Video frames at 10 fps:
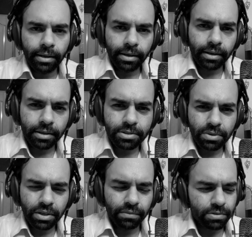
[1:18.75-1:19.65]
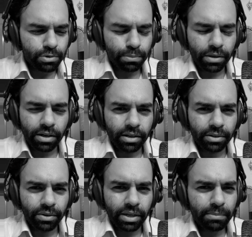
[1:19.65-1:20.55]
It's not even super
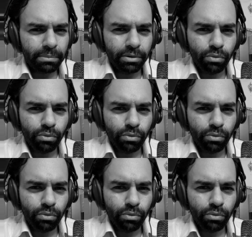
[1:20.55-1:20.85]
cardioid. I may be